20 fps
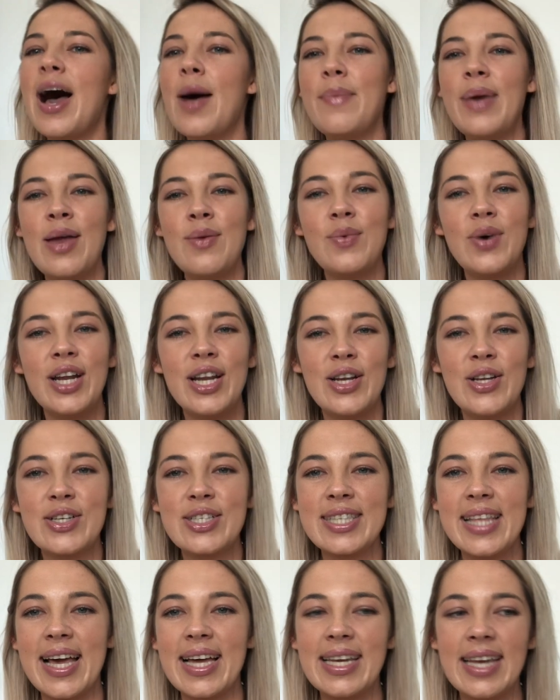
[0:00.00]
and what it looks
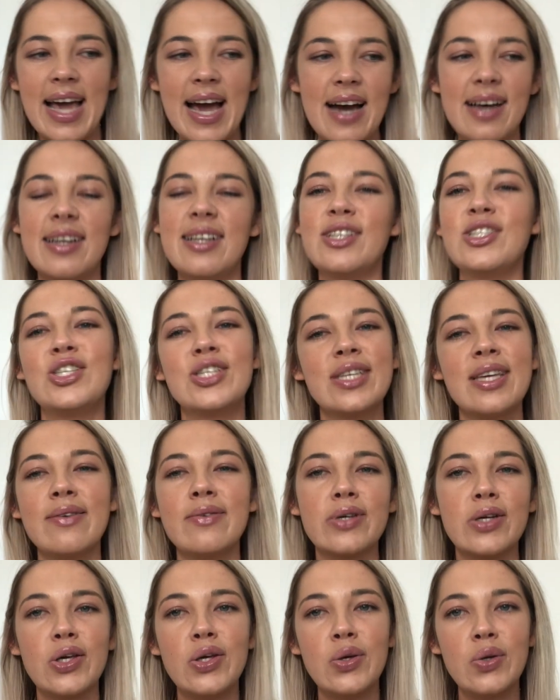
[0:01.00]
like now, and I'll just give
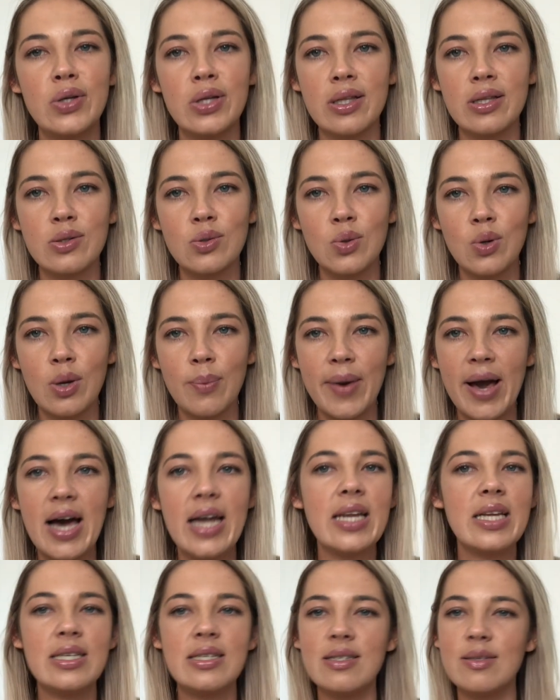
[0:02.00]
a cute little talk about
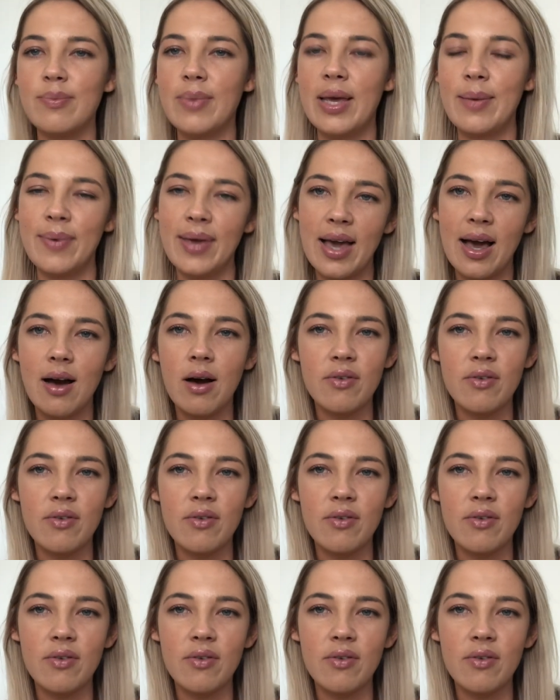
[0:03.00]
it and maybe how